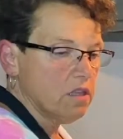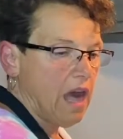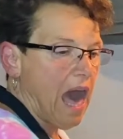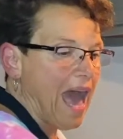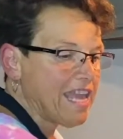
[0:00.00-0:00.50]

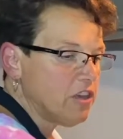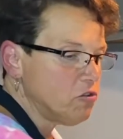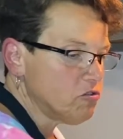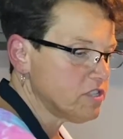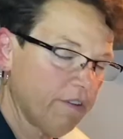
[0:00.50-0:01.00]
I
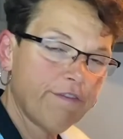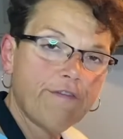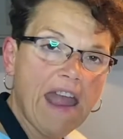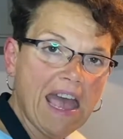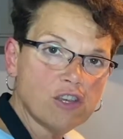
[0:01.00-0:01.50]
use
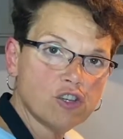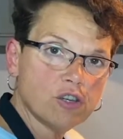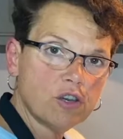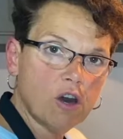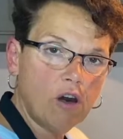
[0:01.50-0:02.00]
fresh
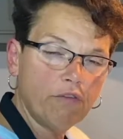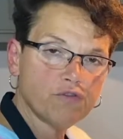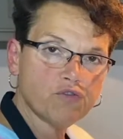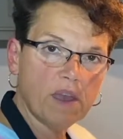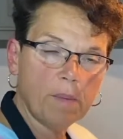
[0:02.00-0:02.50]
Gulf
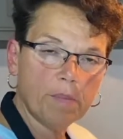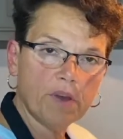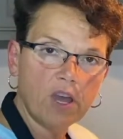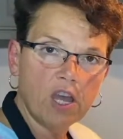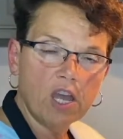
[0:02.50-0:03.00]
shrimp.
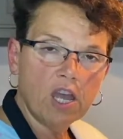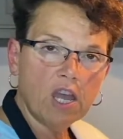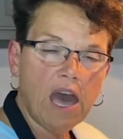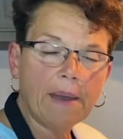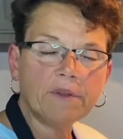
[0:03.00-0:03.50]

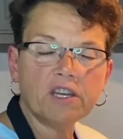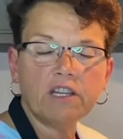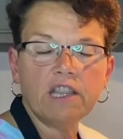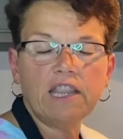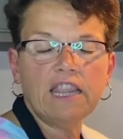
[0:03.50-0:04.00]
I'm going
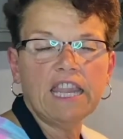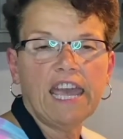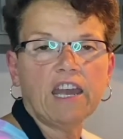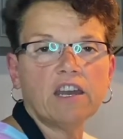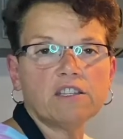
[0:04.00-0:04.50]
to
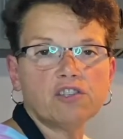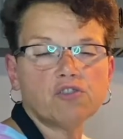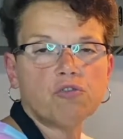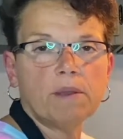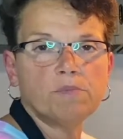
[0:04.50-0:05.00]
link a
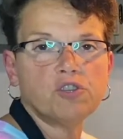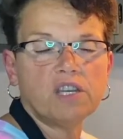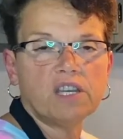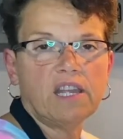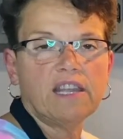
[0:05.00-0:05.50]

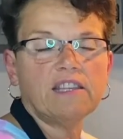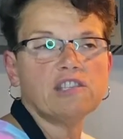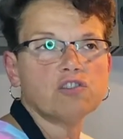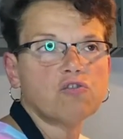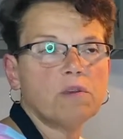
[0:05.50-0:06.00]
description. In the
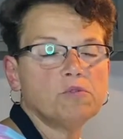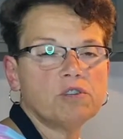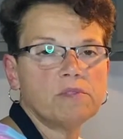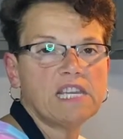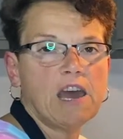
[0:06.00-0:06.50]

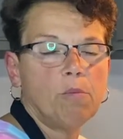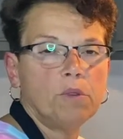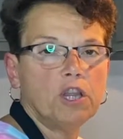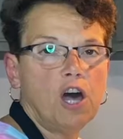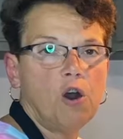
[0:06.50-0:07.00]
description down
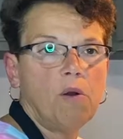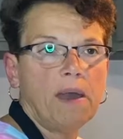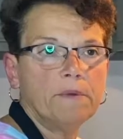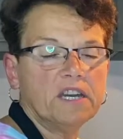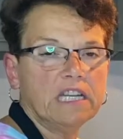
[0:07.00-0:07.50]
below,
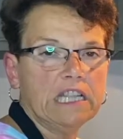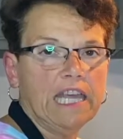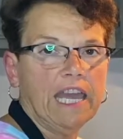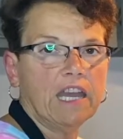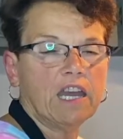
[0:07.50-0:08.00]
I'm going to
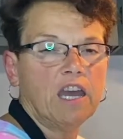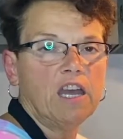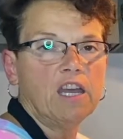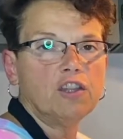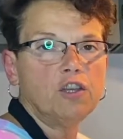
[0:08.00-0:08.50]
link
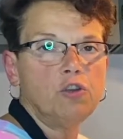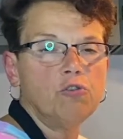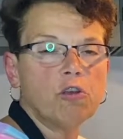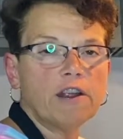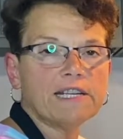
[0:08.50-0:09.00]
the New
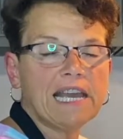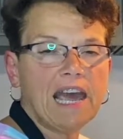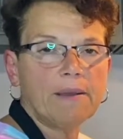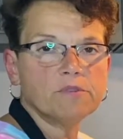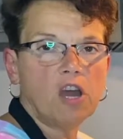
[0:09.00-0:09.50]
York
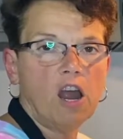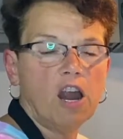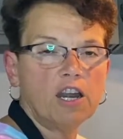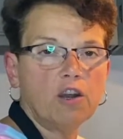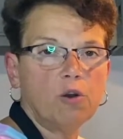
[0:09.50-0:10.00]
Times
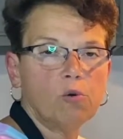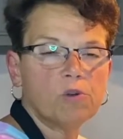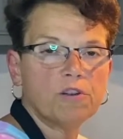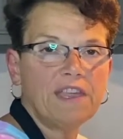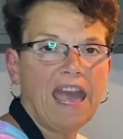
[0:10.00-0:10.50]
article
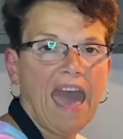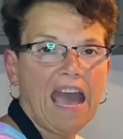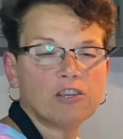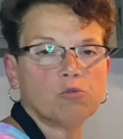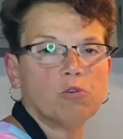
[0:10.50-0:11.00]
where the
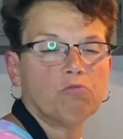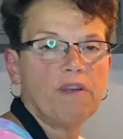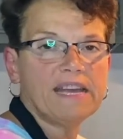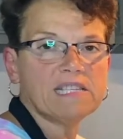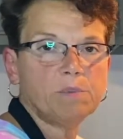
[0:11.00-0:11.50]
actual
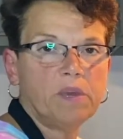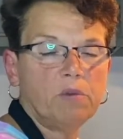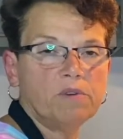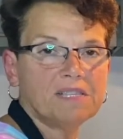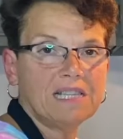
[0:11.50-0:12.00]
recipe
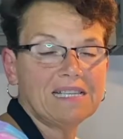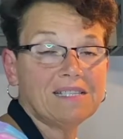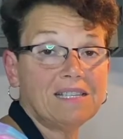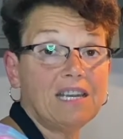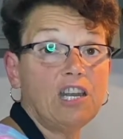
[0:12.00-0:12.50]
was
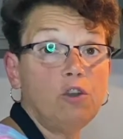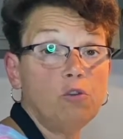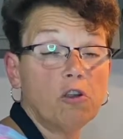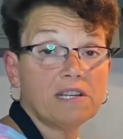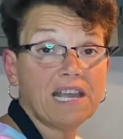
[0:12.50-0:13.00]
listed in New
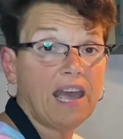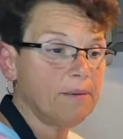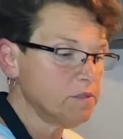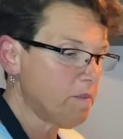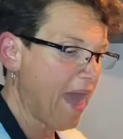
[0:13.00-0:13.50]
York
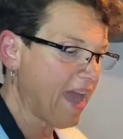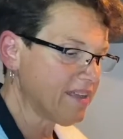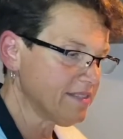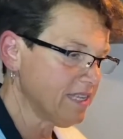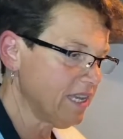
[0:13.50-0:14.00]
Times
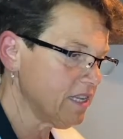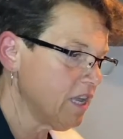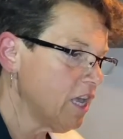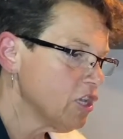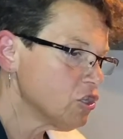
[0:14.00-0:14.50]
Magazine.
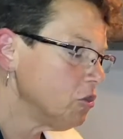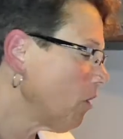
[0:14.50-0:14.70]
So you'll